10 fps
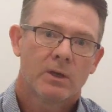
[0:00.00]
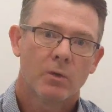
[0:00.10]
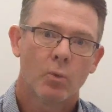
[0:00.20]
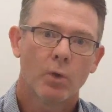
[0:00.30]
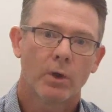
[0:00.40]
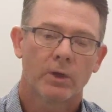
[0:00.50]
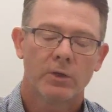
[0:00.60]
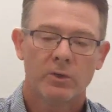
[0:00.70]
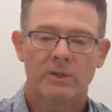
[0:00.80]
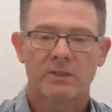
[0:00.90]
can
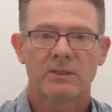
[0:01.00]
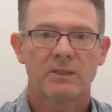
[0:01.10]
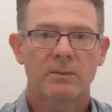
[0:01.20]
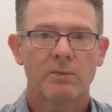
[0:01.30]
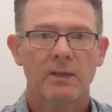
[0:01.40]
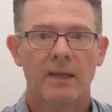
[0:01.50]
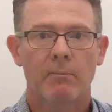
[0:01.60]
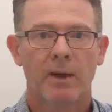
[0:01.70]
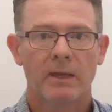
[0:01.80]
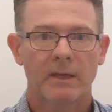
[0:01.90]
work. You can
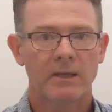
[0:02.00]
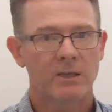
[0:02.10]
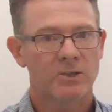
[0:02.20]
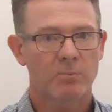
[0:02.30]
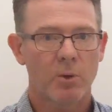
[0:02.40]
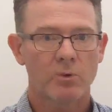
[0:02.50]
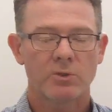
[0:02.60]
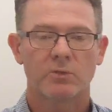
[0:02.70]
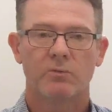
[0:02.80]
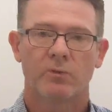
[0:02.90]
stimulate by getting
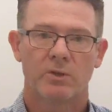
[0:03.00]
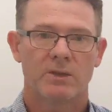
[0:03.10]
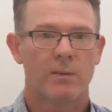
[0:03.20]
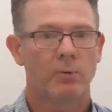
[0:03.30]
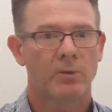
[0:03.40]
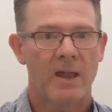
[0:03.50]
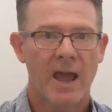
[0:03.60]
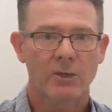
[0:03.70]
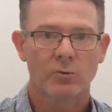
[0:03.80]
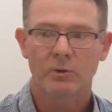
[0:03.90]
exposed to, for example,
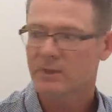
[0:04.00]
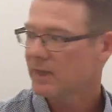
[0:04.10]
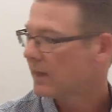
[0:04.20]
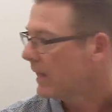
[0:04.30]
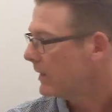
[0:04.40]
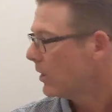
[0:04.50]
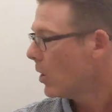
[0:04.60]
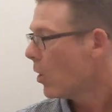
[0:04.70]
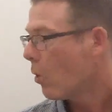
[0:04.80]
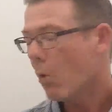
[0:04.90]
natural sunlight
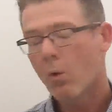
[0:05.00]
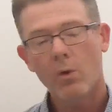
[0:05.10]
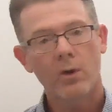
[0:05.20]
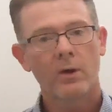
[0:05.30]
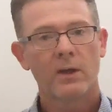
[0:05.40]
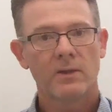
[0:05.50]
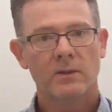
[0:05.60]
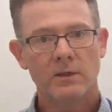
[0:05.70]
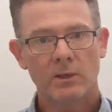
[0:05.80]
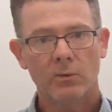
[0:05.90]
or
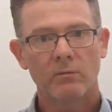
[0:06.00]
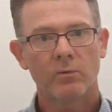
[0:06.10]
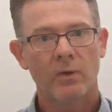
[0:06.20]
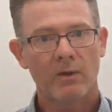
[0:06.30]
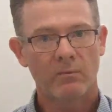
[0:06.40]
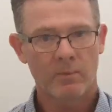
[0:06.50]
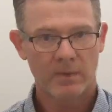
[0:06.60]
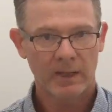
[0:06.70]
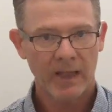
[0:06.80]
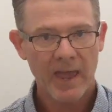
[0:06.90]
the near-infrared
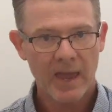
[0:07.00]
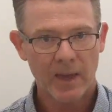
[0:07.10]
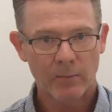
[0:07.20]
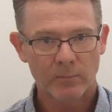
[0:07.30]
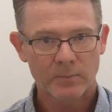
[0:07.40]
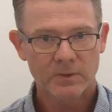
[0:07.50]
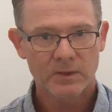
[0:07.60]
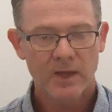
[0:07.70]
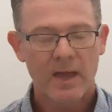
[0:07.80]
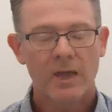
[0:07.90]
from the
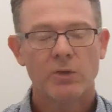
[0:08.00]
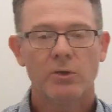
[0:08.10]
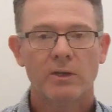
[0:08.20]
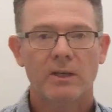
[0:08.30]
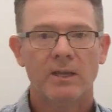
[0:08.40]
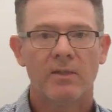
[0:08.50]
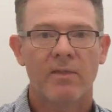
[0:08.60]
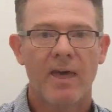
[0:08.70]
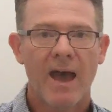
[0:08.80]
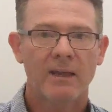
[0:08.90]
lamps. You can
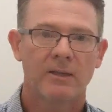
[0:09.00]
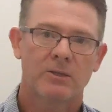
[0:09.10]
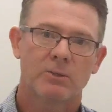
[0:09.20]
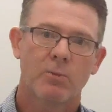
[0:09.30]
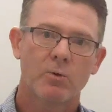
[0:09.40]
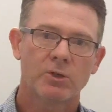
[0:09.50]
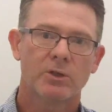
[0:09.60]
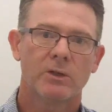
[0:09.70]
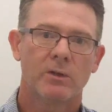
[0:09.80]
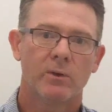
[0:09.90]
get that
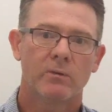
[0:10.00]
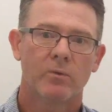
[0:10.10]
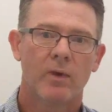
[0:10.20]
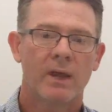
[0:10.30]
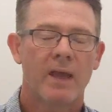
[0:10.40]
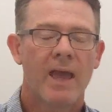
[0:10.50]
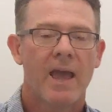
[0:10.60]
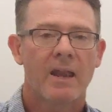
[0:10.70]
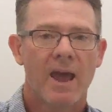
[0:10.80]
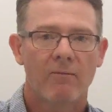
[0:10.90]
exposure to near-infrared
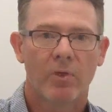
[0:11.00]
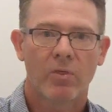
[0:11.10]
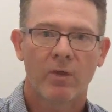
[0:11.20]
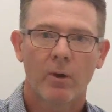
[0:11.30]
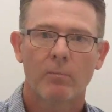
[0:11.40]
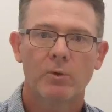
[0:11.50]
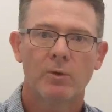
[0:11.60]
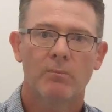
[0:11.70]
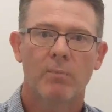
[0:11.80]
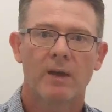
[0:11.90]
and have a
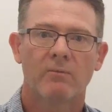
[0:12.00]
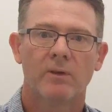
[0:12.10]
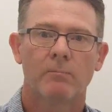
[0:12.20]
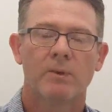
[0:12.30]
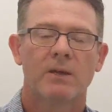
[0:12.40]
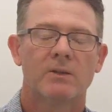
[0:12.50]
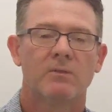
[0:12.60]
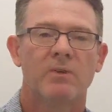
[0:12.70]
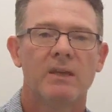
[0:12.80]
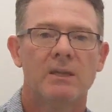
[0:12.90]
therapeutic benefit
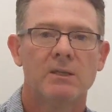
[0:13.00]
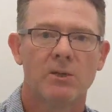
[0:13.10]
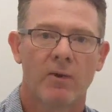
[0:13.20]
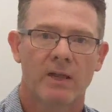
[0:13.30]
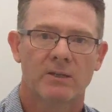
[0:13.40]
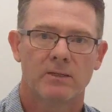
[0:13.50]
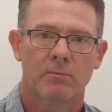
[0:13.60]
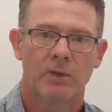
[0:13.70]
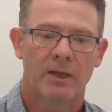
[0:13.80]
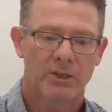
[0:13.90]
because of indirect
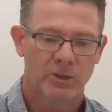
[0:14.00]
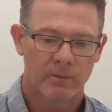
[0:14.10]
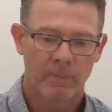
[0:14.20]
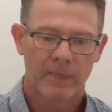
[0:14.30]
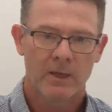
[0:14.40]
stimulation